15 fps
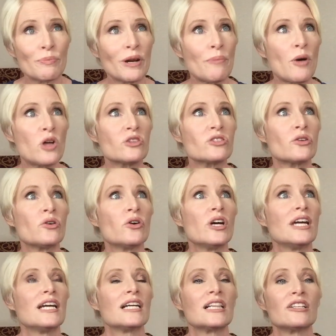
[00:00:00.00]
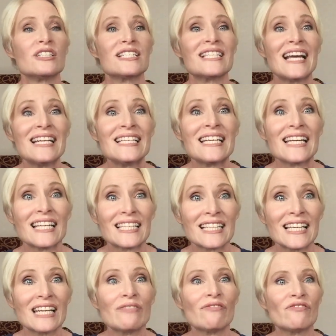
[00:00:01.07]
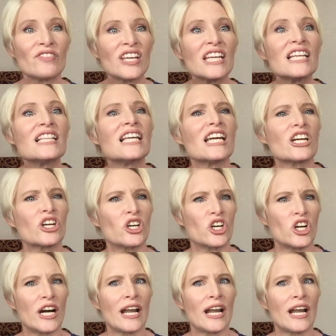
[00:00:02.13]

but I'm also clairsentiently feeling her.